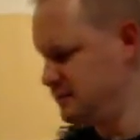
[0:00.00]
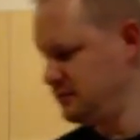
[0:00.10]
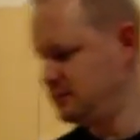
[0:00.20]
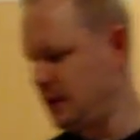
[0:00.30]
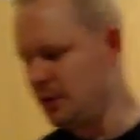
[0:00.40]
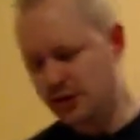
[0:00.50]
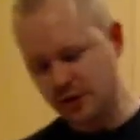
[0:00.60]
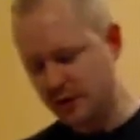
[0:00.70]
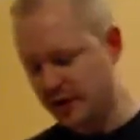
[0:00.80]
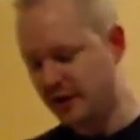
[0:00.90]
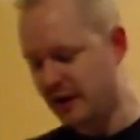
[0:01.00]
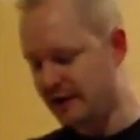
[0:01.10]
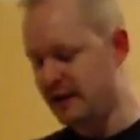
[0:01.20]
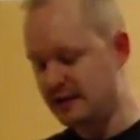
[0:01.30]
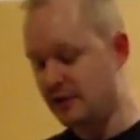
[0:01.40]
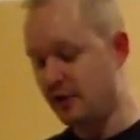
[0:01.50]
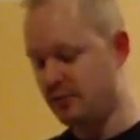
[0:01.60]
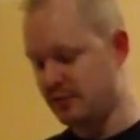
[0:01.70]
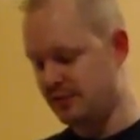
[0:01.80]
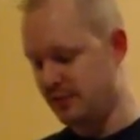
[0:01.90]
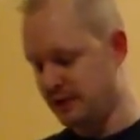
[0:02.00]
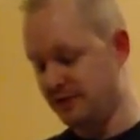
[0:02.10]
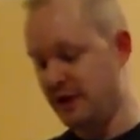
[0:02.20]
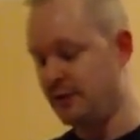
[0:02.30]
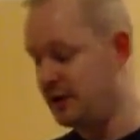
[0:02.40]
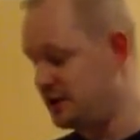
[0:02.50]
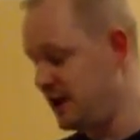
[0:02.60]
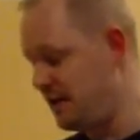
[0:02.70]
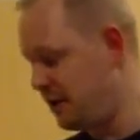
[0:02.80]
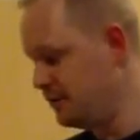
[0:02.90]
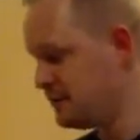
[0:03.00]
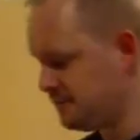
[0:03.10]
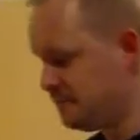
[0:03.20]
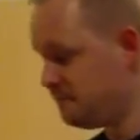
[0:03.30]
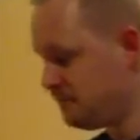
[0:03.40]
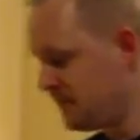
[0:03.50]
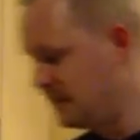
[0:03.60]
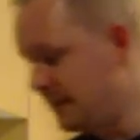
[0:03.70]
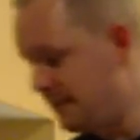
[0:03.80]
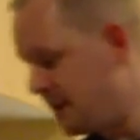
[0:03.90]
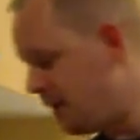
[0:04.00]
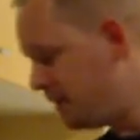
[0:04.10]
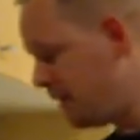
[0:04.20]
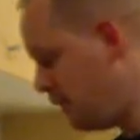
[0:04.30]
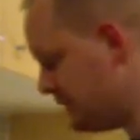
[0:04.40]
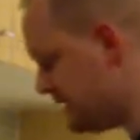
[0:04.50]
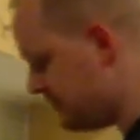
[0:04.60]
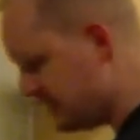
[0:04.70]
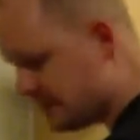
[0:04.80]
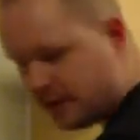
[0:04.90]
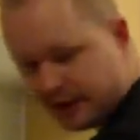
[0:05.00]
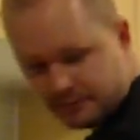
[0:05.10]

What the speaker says: I'm not sure whether garlic is a herb or a spice, so if anyone in the chat knows, let me know and I'll learn something tonight.